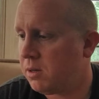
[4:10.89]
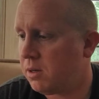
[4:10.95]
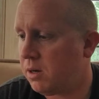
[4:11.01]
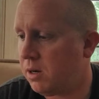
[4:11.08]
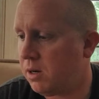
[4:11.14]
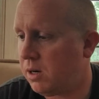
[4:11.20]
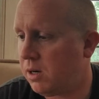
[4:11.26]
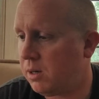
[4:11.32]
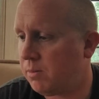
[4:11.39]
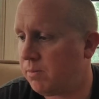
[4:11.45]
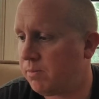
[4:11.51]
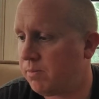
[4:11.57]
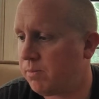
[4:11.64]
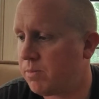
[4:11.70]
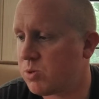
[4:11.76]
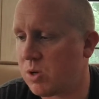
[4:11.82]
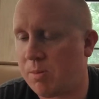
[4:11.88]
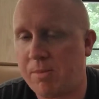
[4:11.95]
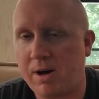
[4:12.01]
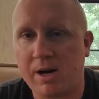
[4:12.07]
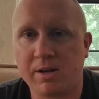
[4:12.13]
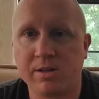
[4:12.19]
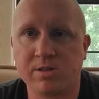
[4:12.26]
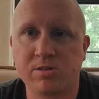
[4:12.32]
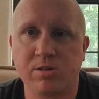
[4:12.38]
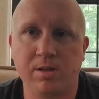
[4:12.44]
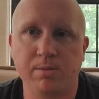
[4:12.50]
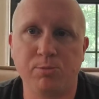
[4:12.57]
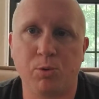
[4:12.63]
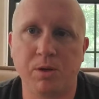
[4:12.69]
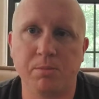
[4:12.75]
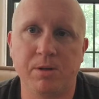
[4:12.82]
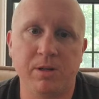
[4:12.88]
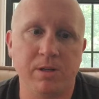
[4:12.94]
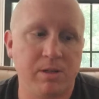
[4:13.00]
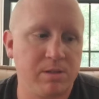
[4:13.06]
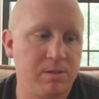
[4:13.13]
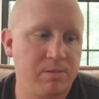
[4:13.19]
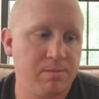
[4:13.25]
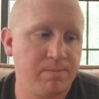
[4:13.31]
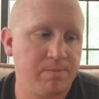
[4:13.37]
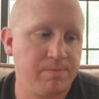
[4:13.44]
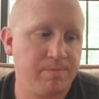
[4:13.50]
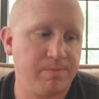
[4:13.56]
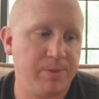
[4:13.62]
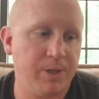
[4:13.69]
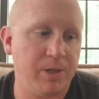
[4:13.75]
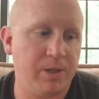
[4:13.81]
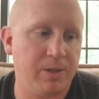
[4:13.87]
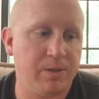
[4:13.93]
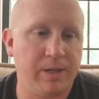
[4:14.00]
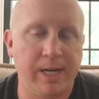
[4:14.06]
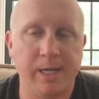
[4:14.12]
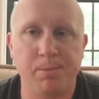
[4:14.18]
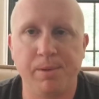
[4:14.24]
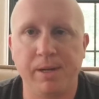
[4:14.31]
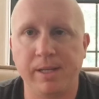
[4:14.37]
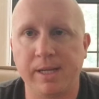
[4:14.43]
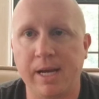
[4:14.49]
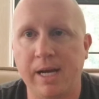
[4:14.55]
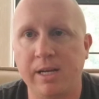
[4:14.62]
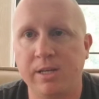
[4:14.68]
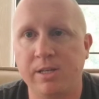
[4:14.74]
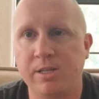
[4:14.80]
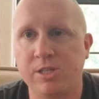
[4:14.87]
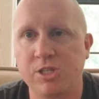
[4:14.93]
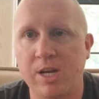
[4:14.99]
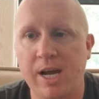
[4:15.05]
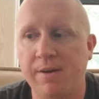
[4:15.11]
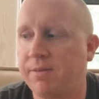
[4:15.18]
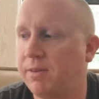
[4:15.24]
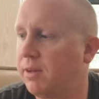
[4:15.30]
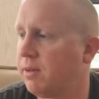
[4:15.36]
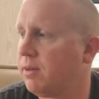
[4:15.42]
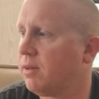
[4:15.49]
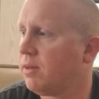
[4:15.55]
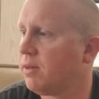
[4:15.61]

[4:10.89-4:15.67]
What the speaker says: So I'm out of this club $20. I had to pay the guy to shaft it.